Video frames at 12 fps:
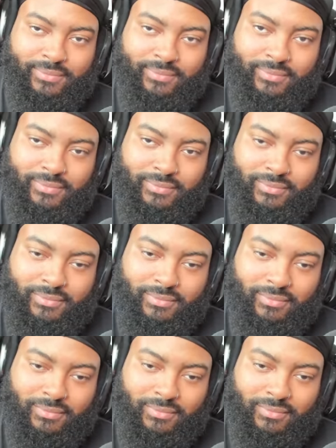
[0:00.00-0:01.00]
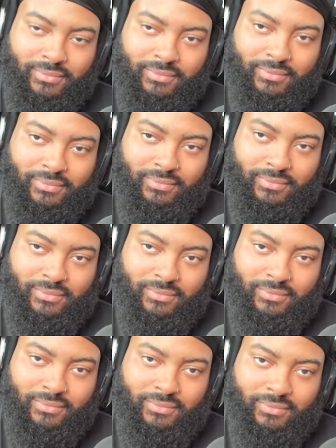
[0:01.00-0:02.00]

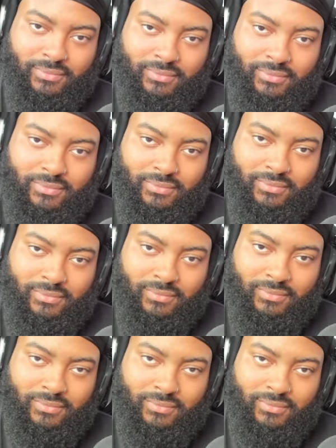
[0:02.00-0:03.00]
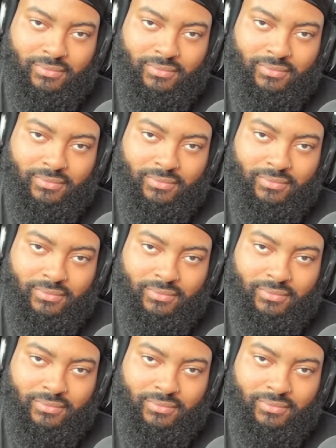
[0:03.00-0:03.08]
Nothing is said.